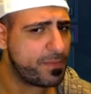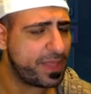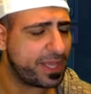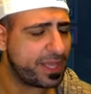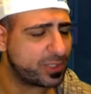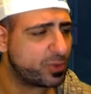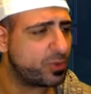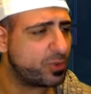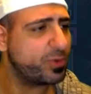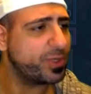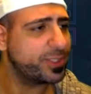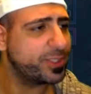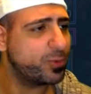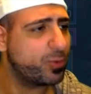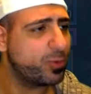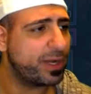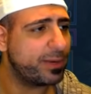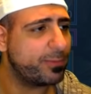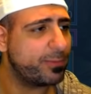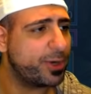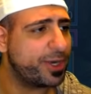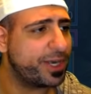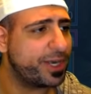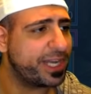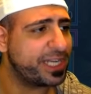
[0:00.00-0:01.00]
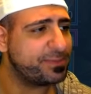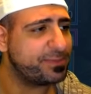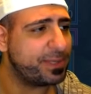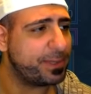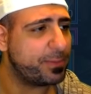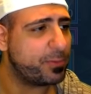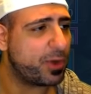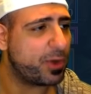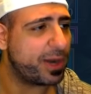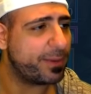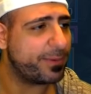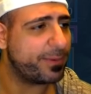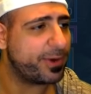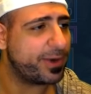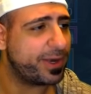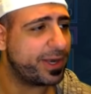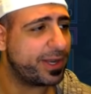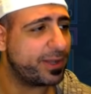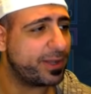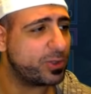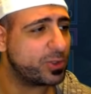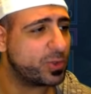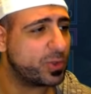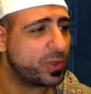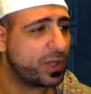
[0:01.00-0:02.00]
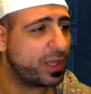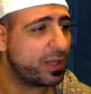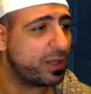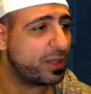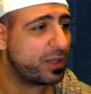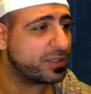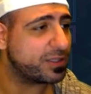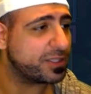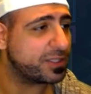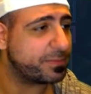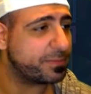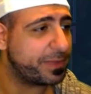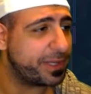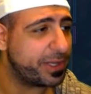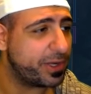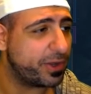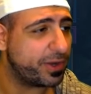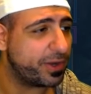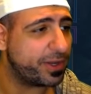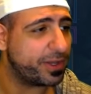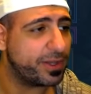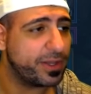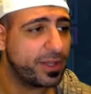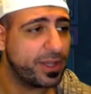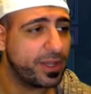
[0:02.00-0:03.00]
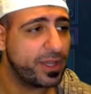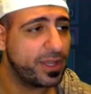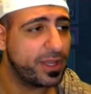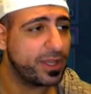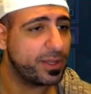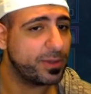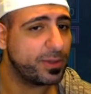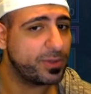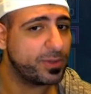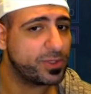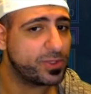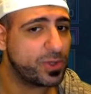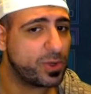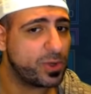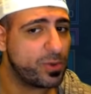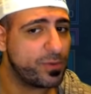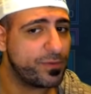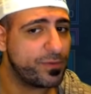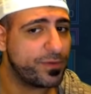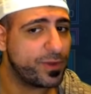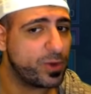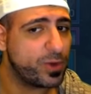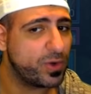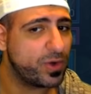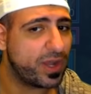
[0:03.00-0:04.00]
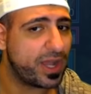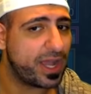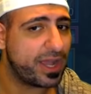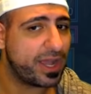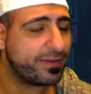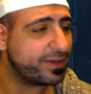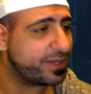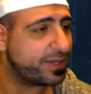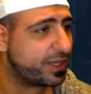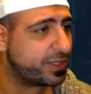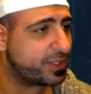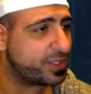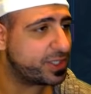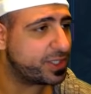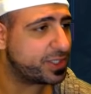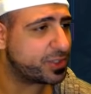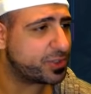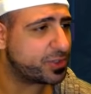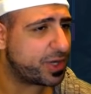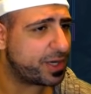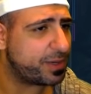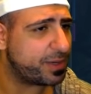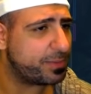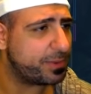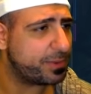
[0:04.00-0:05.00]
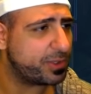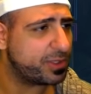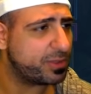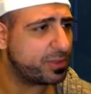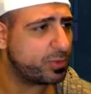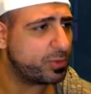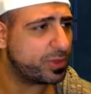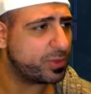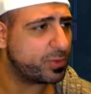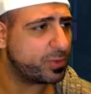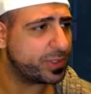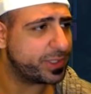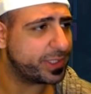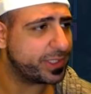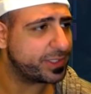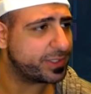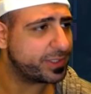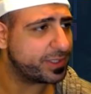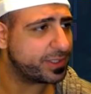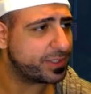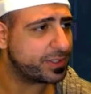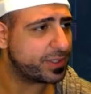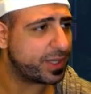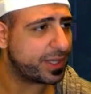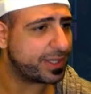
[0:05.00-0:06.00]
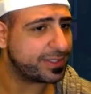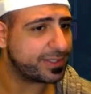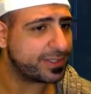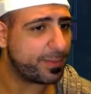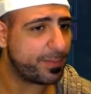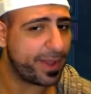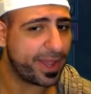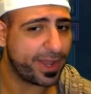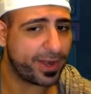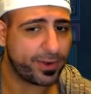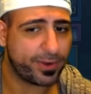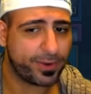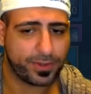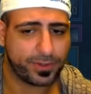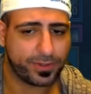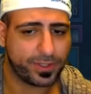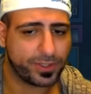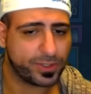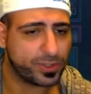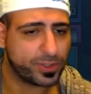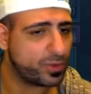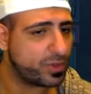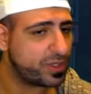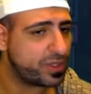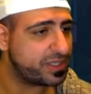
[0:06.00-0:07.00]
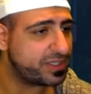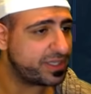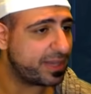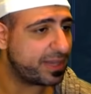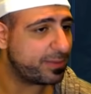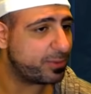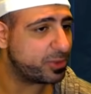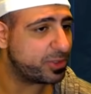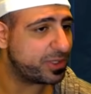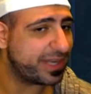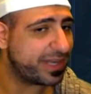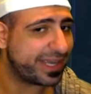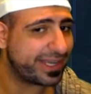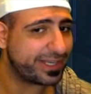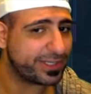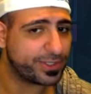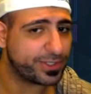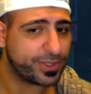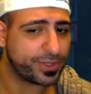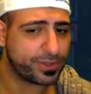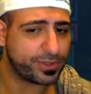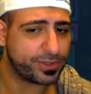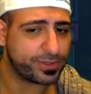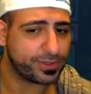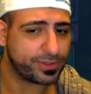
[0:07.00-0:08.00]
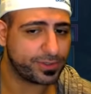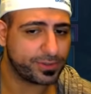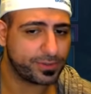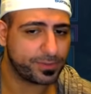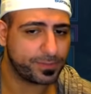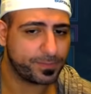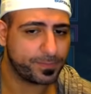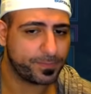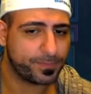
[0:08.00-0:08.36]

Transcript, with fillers: That's the reason why I'm running HP primary, and I also got lots of speed on it. So if you do not have a Duchess, try to build him with the resistance as the banner, just so that he's able to take his turns.